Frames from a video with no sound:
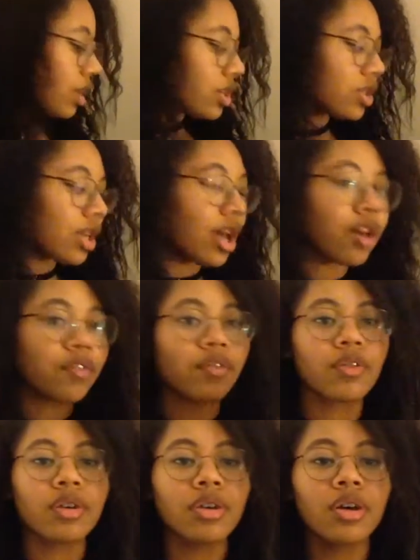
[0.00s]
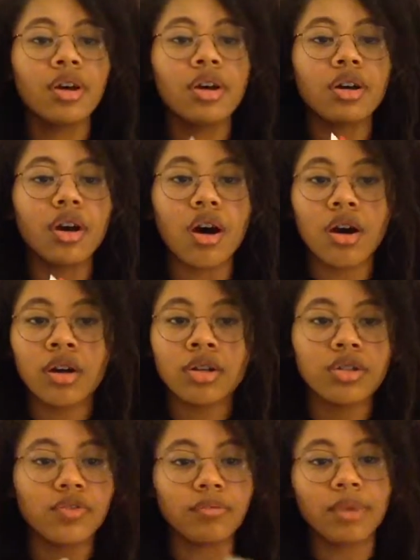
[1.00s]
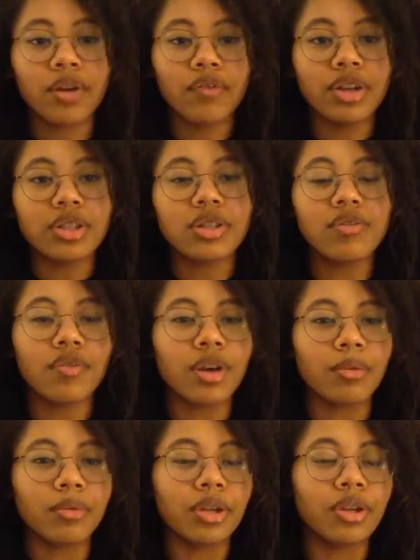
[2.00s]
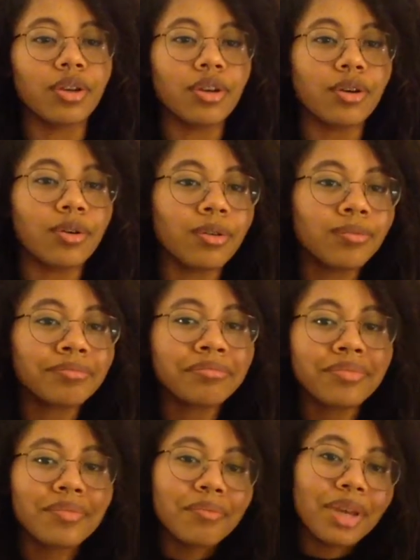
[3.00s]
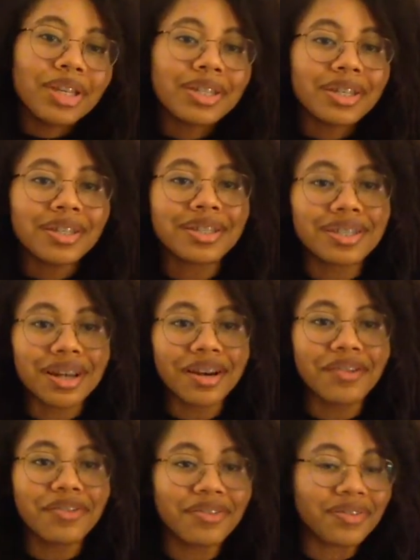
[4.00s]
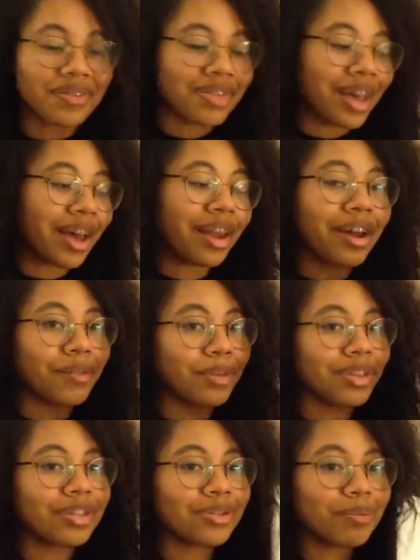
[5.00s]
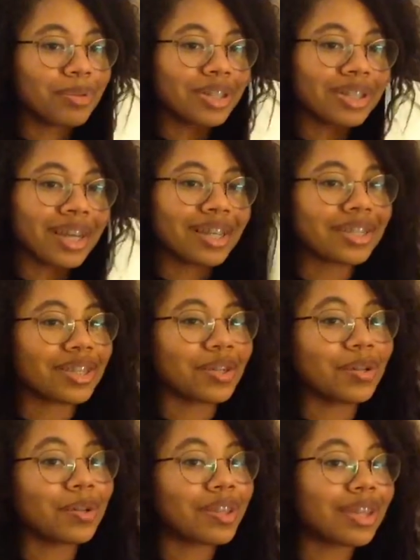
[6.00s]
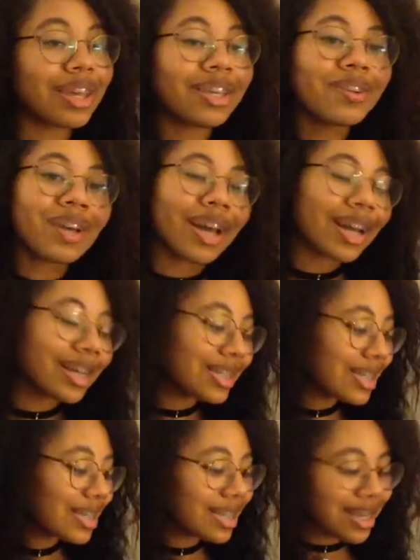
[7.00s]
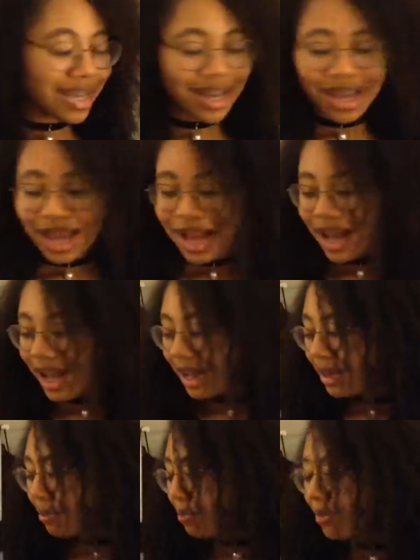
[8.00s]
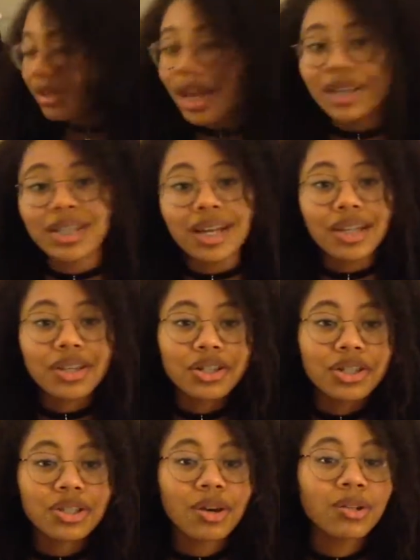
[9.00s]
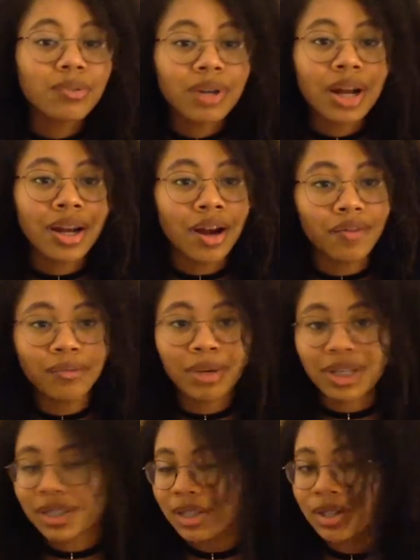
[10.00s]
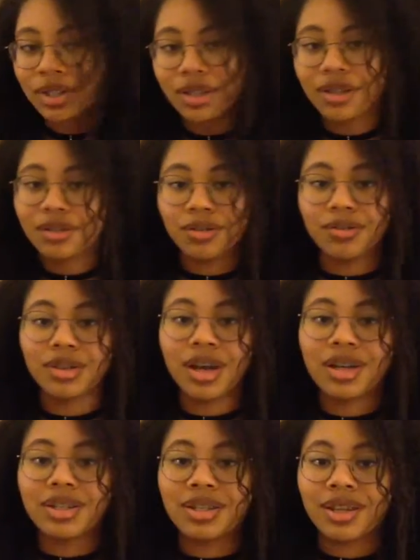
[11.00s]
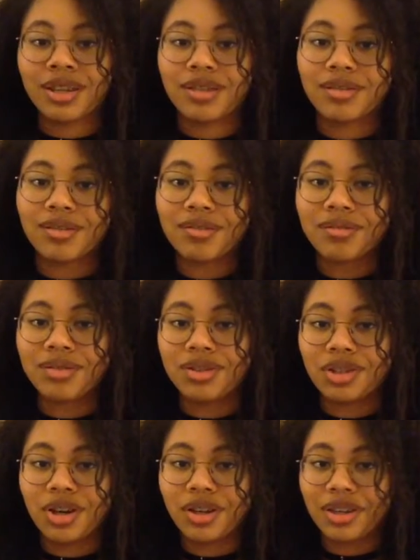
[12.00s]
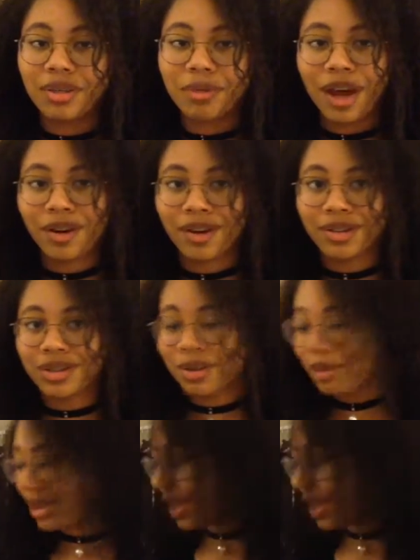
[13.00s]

I just have cards from my friends and family, you know, basic stuff that I really do appreciate, so thank you guys. Next, I guess I'll just go to what I got from my sister, and you can kind of see like junk in the background, sorry about